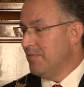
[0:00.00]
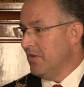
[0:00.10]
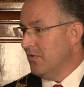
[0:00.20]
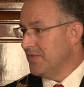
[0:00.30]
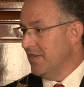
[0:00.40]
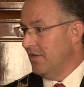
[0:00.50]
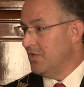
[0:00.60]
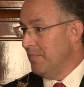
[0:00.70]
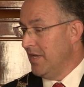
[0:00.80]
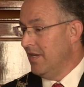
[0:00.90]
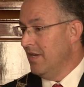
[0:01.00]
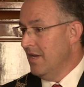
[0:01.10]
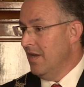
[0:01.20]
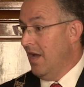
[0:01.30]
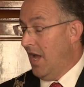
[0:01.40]
been considered to be
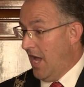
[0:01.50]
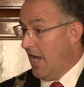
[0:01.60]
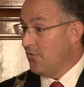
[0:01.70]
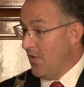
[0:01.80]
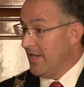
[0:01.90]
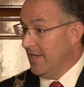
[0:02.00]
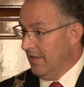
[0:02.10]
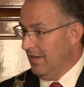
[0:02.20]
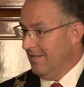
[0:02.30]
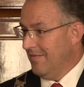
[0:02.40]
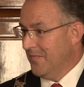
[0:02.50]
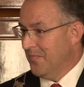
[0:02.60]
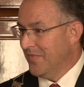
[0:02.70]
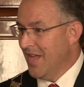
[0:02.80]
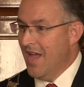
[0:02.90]
a great leader.
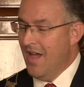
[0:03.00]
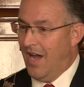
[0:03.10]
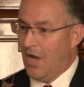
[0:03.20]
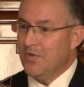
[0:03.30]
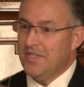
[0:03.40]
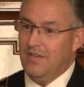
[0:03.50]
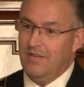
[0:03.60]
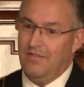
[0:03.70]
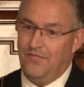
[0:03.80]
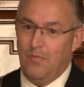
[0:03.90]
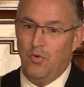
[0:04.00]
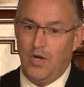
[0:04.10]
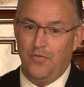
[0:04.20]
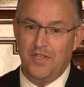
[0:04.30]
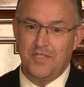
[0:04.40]
I was in
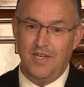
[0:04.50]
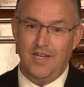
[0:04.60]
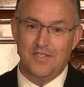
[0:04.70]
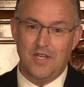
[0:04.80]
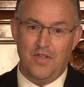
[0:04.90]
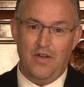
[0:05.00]
February of this year in South